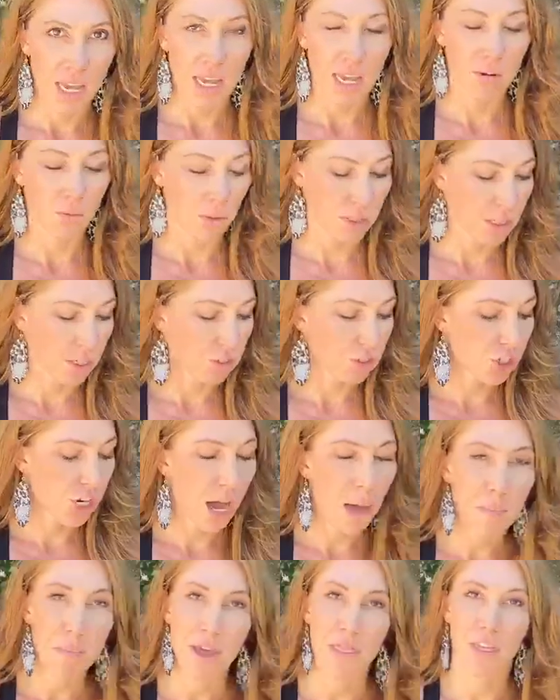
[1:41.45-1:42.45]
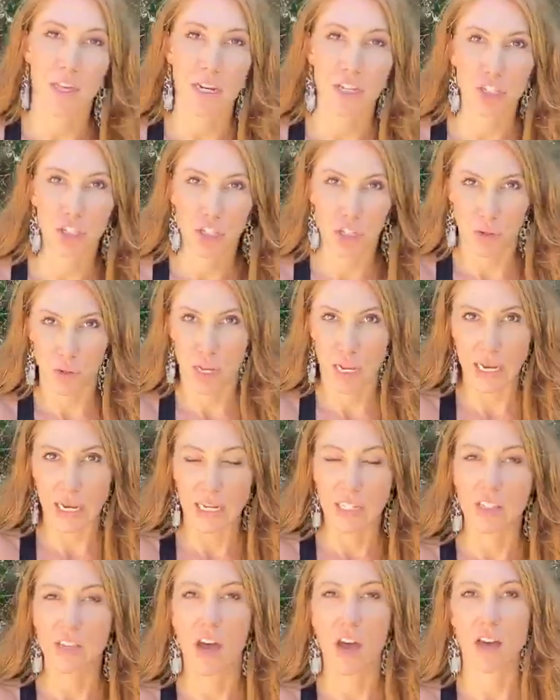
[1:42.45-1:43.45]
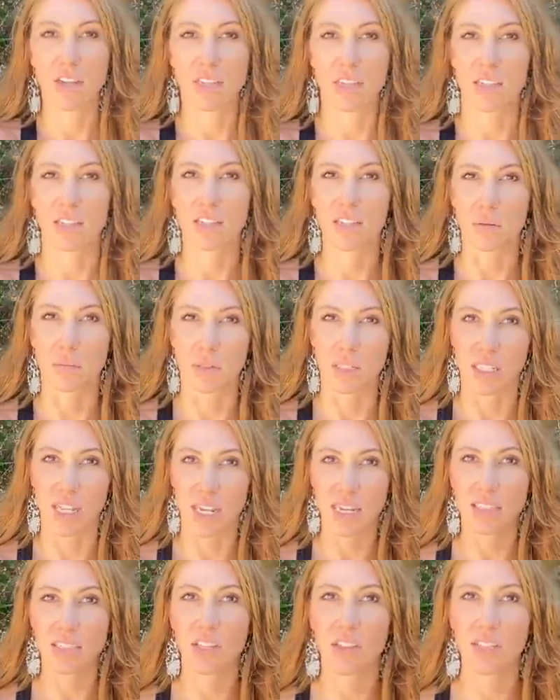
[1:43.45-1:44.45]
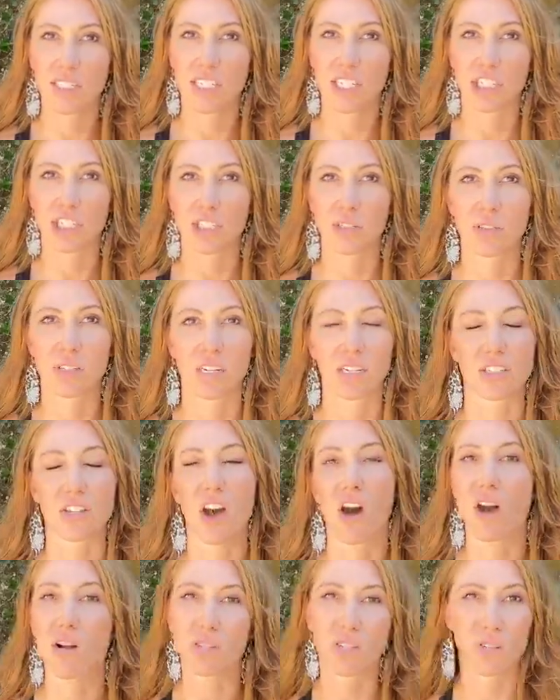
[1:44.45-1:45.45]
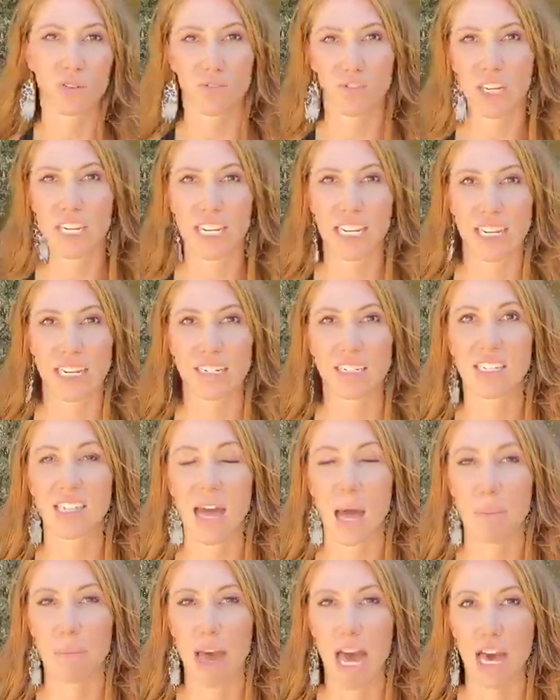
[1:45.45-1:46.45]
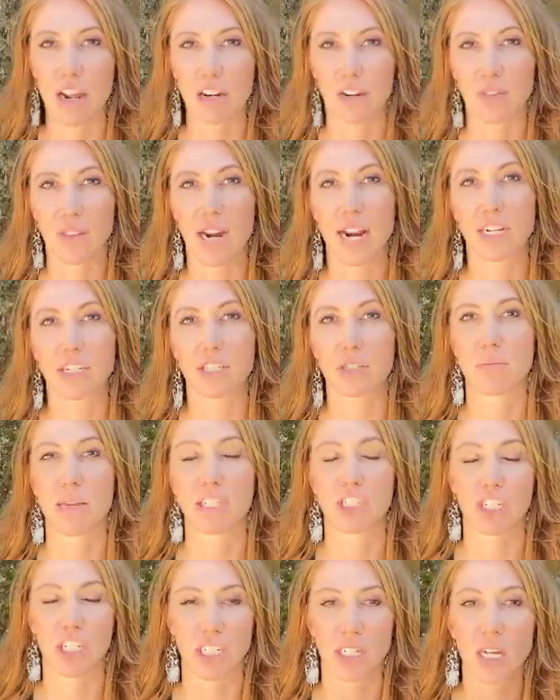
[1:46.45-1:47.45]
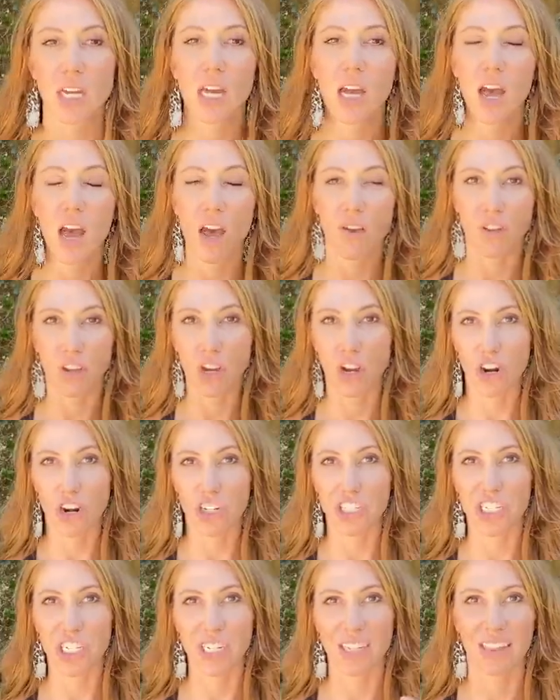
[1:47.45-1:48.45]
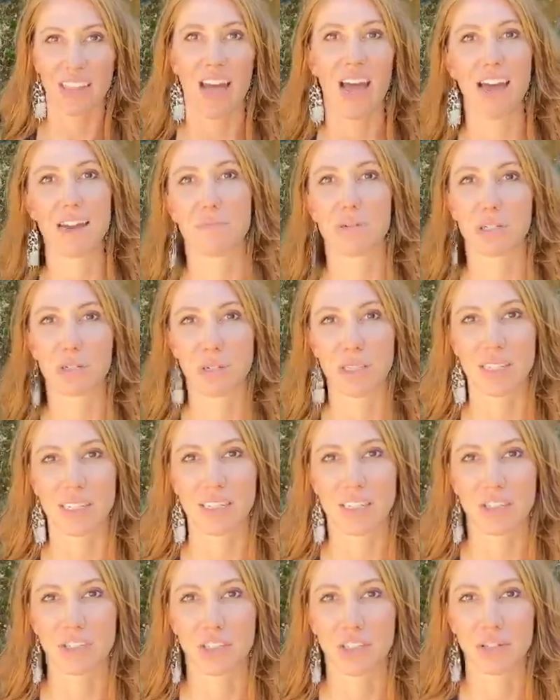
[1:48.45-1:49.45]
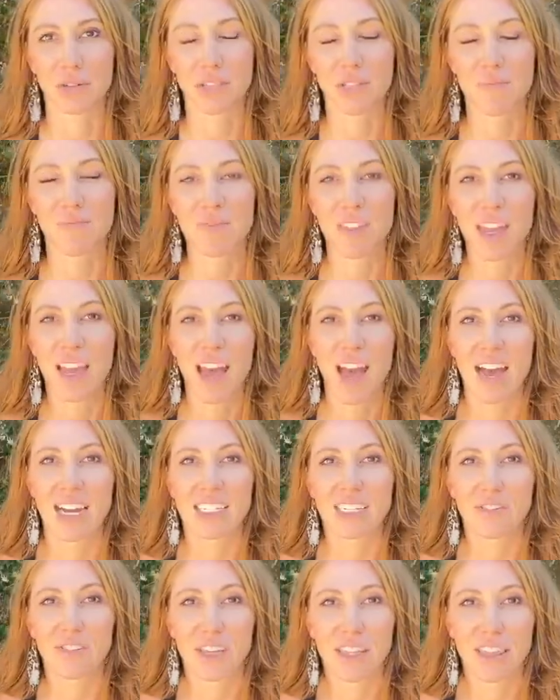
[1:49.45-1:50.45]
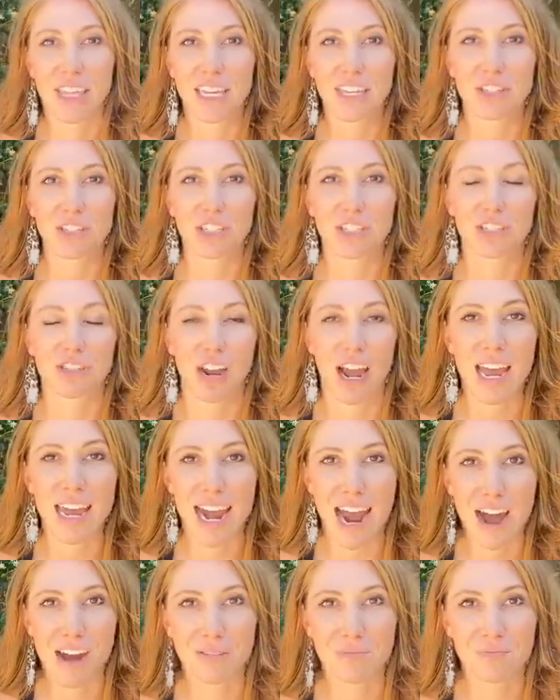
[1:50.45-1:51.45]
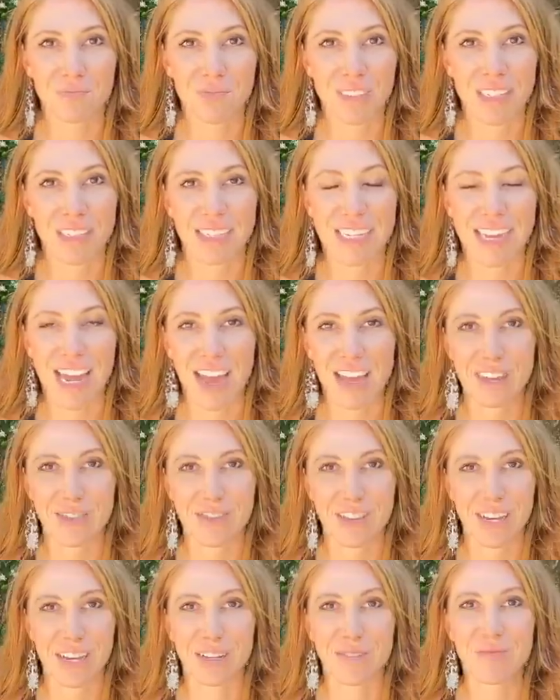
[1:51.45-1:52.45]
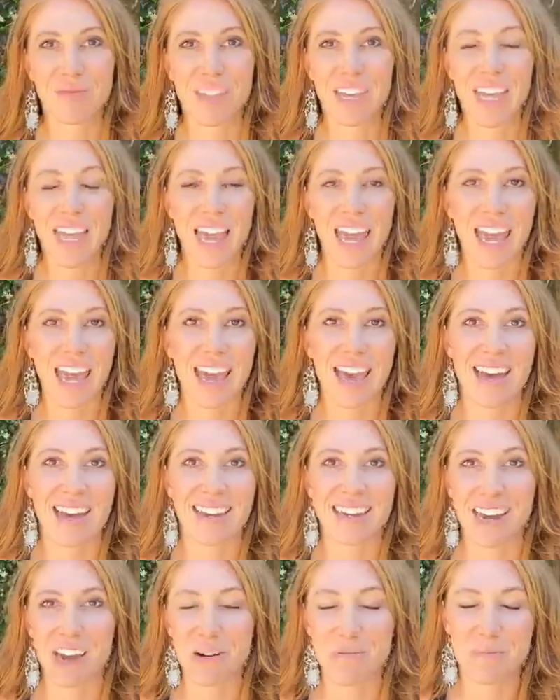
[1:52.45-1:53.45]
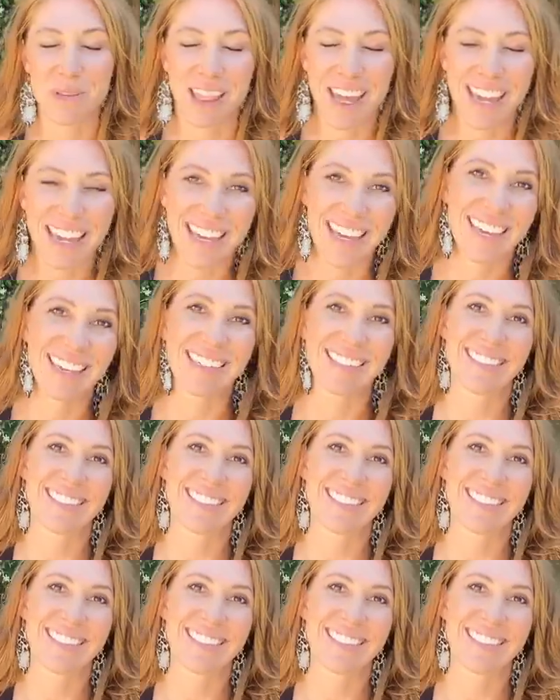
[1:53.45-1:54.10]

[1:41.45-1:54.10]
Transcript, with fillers: And what this chop method is doing is causing some length to the tissues and it's also feeding into that pattern that I just mentioned of encouraging glide between the tissues. I definitely think you should try it out, see how you feel, and I hope you like it.